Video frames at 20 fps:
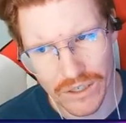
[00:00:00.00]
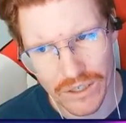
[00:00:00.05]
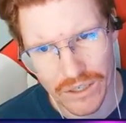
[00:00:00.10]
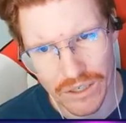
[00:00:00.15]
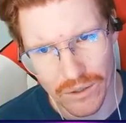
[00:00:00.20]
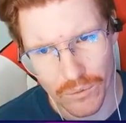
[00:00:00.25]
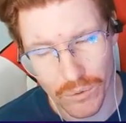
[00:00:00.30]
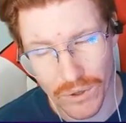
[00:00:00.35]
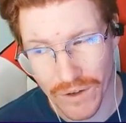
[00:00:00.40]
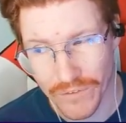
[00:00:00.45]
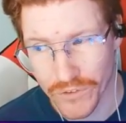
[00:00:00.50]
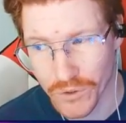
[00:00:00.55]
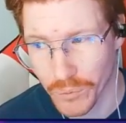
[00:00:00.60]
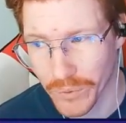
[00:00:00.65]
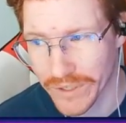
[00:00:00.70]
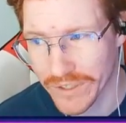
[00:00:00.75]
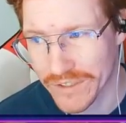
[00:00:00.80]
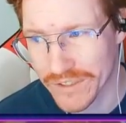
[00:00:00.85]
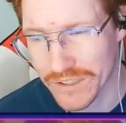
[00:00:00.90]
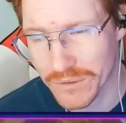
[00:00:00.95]
We'll have to
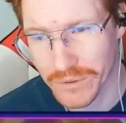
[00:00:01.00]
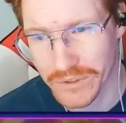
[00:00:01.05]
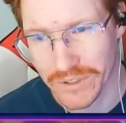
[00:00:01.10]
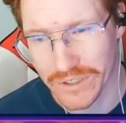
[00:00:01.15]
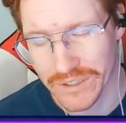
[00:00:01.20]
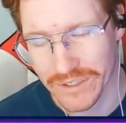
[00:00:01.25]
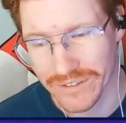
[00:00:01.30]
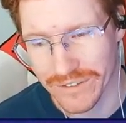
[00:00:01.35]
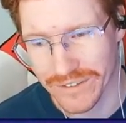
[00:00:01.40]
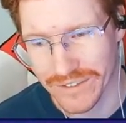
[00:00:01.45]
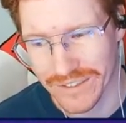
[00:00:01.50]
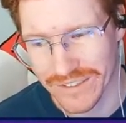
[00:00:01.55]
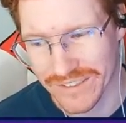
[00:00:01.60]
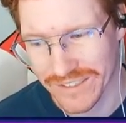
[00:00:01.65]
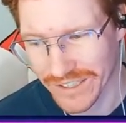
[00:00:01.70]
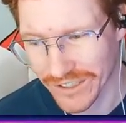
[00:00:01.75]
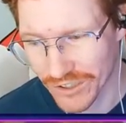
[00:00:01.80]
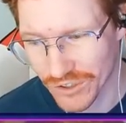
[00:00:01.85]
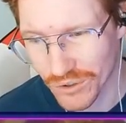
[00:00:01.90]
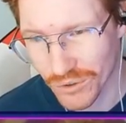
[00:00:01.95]
wait to see what the
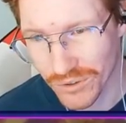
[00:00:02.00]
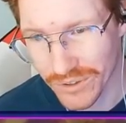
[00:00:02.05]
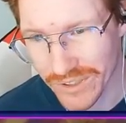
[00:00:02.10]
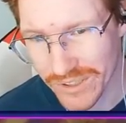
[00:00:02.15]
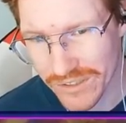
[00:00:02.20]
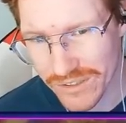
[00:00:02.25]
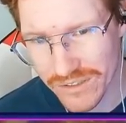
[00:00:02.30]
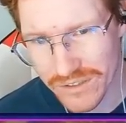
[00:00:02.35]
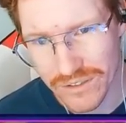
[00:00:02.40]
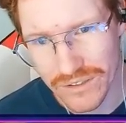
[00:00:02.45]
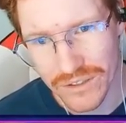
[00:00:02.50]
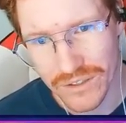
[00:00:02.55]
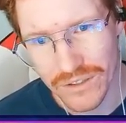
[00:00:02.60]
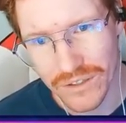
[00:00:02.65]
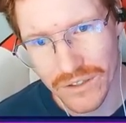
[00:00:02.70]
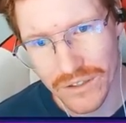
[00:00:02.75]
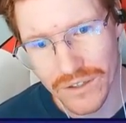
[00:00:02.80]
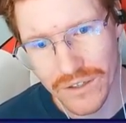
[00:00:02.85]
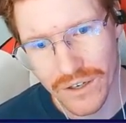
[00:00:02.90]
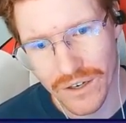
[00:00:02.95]
Executor is.
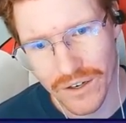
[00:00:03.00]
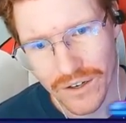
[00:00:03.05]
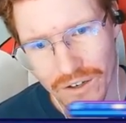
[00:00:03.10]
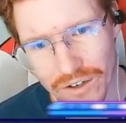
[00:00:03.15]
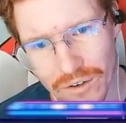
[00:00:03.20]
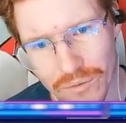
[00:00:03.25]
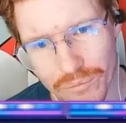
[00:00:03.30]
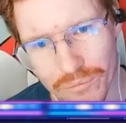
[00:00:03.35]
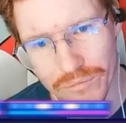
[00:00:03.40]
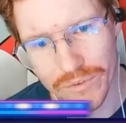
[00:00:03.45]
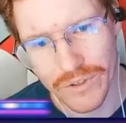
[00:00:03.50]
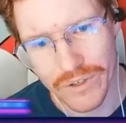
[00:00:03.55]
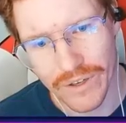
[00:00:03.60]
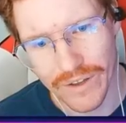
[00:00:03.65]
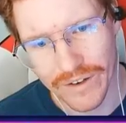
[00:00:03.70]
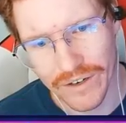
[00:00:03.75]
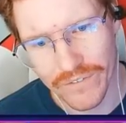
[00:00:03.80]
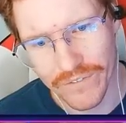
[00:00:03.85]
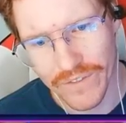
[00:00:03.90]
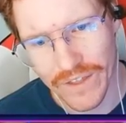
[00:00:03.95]
And
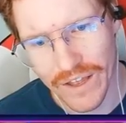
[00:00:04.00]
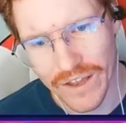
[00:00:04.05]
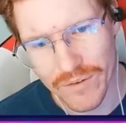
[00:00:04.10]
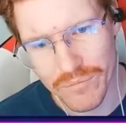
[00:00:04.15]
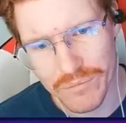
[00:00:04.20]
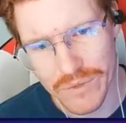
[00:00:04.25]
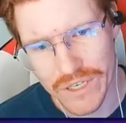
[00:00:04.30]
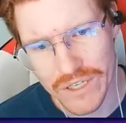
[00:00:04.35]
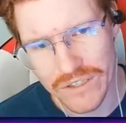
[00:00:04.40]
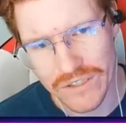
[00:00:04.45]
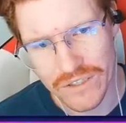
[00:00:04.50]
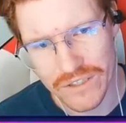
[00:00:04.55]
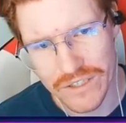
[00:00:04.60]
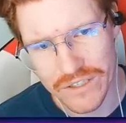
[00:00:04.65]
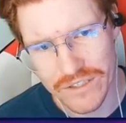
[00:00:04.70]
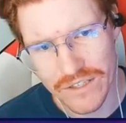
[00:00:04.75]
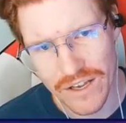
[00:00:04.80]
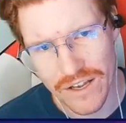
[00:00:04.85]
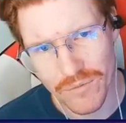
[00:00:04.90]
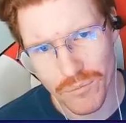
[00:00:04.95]
if that means it needs
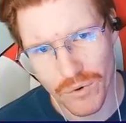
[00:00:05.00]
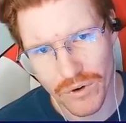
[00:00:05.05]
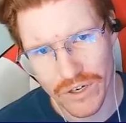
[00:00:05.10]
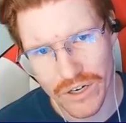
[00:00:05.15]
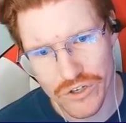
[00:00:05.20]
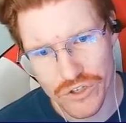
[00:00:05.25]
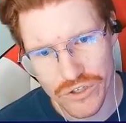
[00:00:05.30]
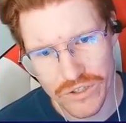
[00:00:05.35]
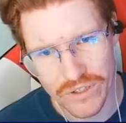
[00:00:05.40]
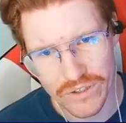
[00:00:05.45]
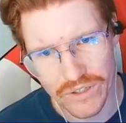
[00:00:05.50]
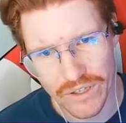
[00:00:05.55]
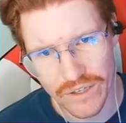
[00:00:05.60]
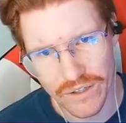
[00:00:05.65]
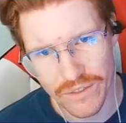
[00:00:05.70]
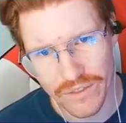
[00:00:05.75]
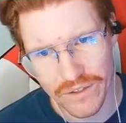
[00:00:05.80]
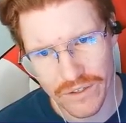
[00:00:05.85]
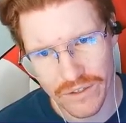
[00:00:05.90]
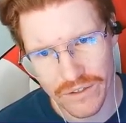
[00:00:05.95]
to have more energy, then I
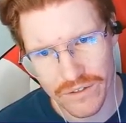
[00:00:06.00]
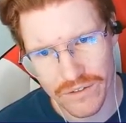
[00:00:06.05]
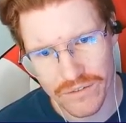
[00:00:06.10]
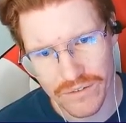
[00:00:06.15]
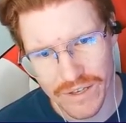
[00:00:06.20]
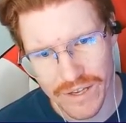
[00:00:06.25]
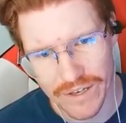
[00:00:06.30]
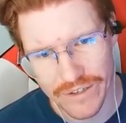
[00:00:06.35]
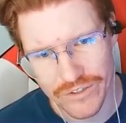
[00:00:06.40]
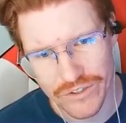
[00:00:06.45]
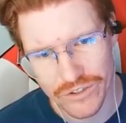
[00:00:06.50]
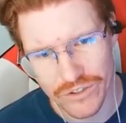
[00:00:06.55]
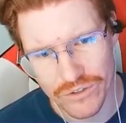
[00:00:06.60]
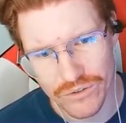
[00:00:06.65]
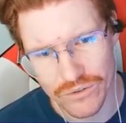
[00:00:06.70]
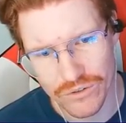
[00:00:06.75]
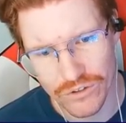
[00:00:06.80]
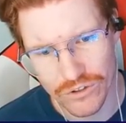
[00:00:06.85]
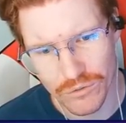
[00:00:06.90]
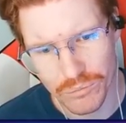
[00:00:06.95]
think
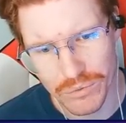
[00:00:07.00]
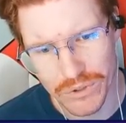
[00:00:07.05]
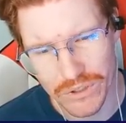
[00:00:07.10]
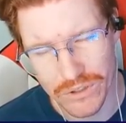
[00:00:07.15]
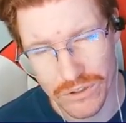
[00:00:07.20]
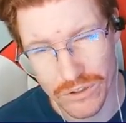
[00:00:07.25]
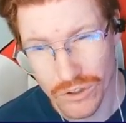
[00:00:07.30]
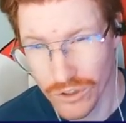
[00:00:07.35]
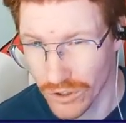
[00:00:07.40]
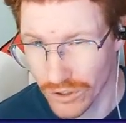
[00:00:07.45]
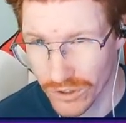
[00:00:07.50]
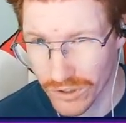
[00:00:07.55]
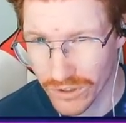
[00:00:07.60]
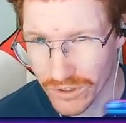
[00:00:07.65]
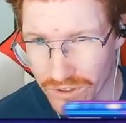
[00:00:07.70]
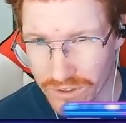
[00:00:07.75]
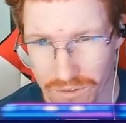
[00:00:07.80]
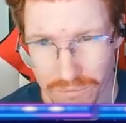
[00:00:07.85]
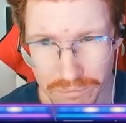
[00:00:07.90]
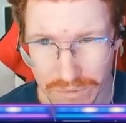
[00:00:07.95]
Execute could be good,
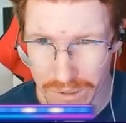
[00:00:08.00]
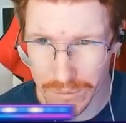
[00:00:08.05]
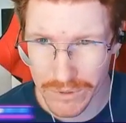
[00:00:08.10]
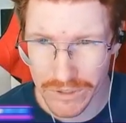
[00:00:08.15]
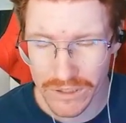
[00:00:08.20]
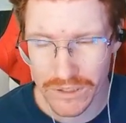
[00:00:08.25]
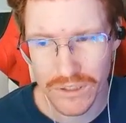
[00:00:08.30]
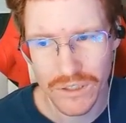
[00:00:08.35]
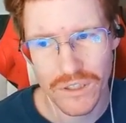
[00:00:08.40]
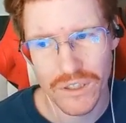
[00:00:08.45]
maybe.